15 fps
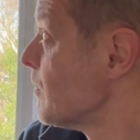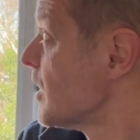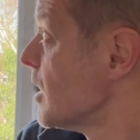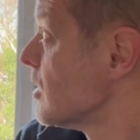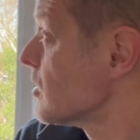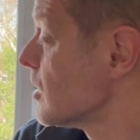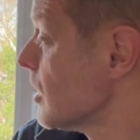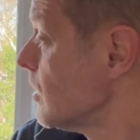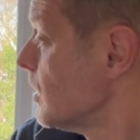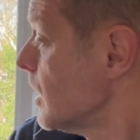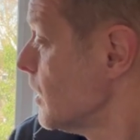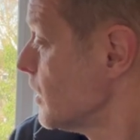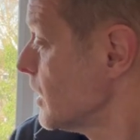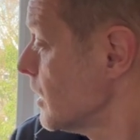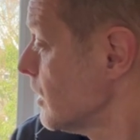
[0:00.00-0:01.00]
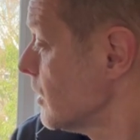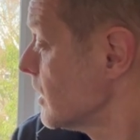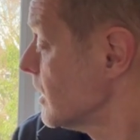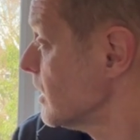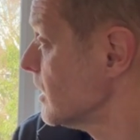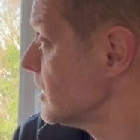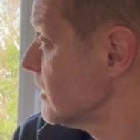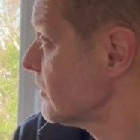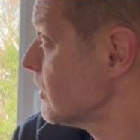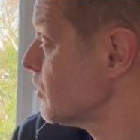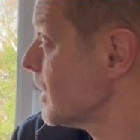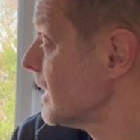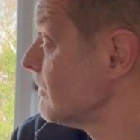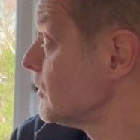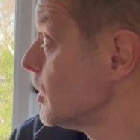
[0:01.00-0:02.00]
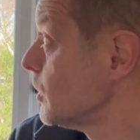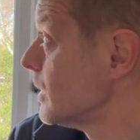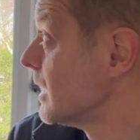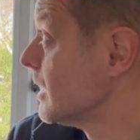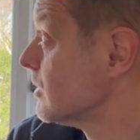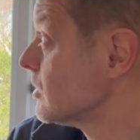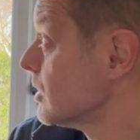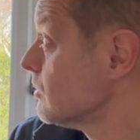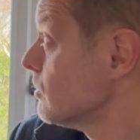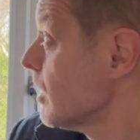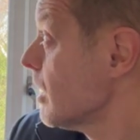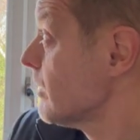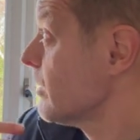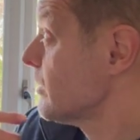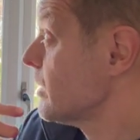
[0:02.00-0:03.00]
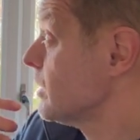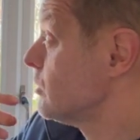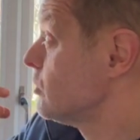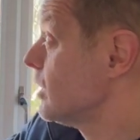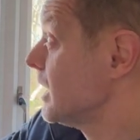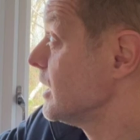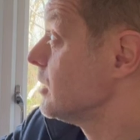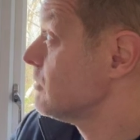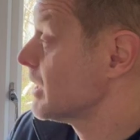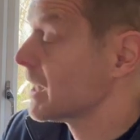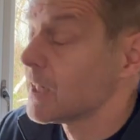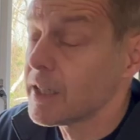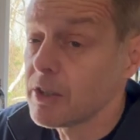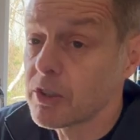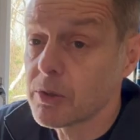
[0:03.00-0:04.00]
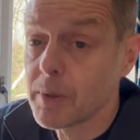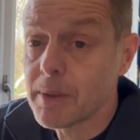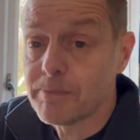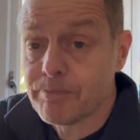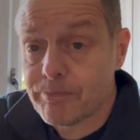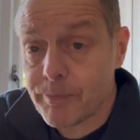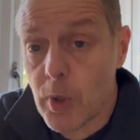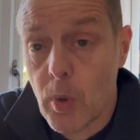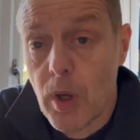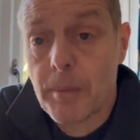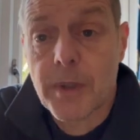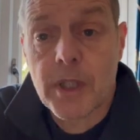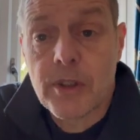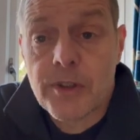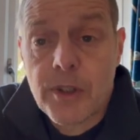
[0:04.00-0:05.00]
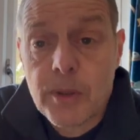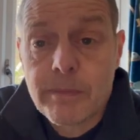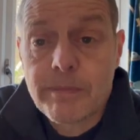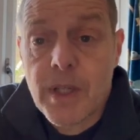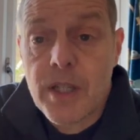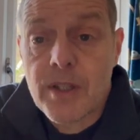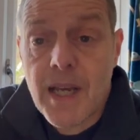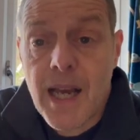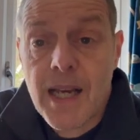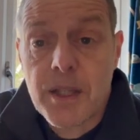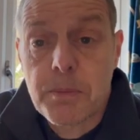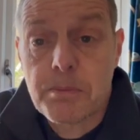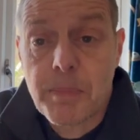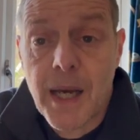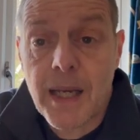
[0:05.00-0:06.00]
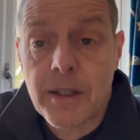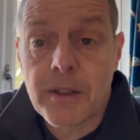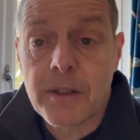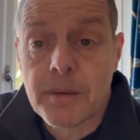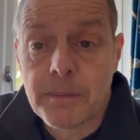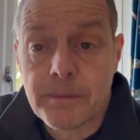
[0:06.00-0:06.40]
So we're going to look at a different way of doing it. So rather than drilling directly into it, what I'm going to do is add a batten.